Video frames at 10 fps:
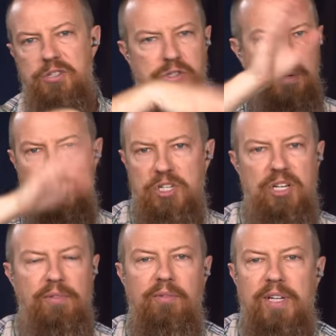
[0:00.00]
You'll see a bunch of
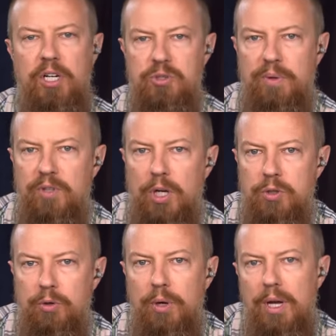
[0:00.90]
different videos that we've talked
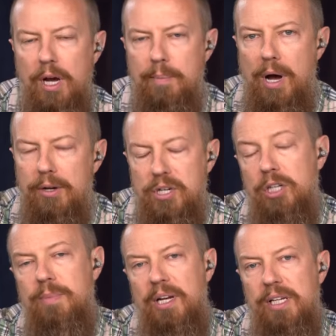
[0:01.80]
to uh, uh,
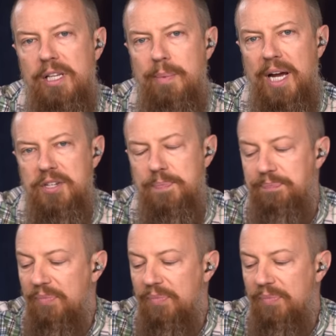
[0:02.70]
talked about it in the past.